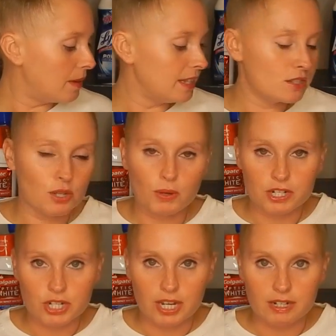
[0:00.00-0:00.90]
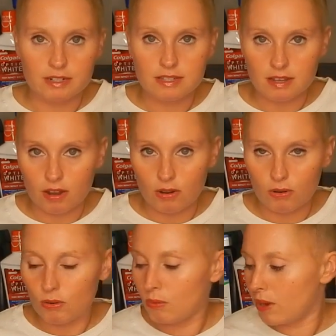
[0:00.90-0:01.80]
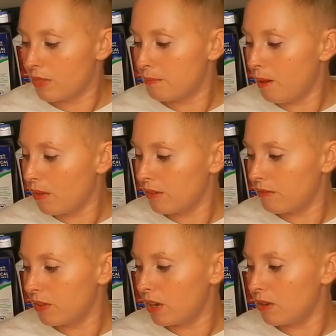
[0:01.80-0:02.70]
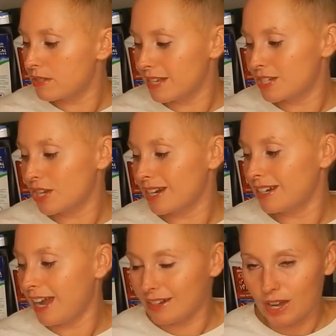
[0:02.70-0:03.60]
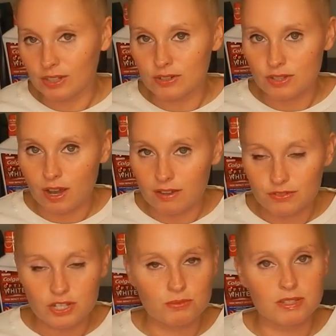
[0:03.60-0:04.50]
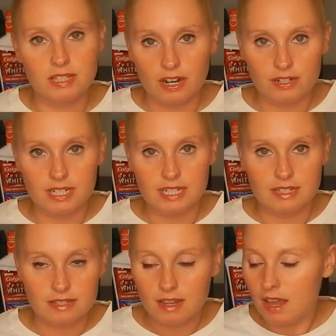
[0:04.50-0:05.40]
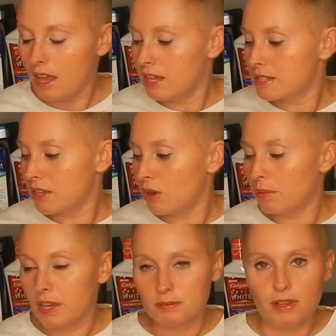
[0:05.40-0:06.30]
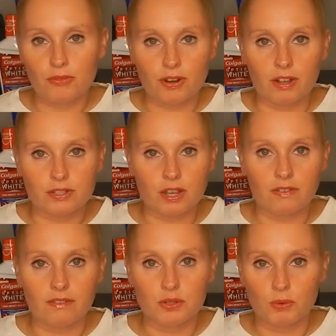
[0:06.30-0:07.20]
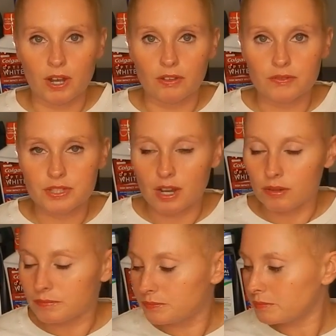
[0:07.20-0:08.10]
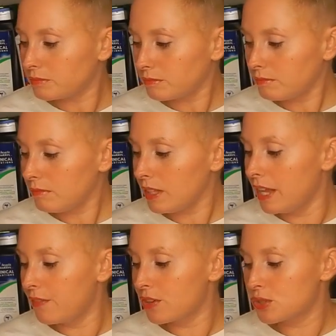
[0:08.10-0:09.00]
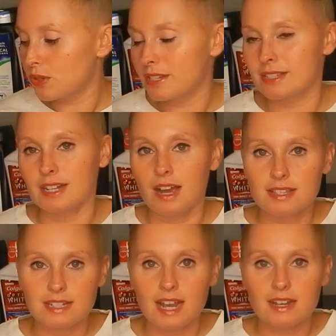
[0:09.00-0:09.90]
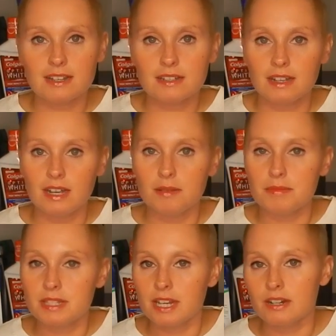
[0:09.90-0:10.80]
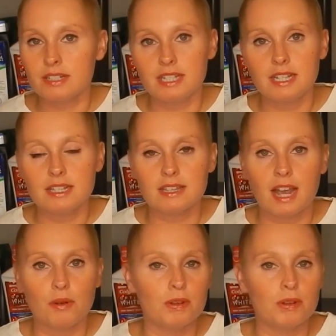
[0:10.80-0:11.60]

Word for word: Intuition. So with both of those, it took $9 off just with CRTs. So plus my $3 off of 12. So if your store does not stack CRTs, I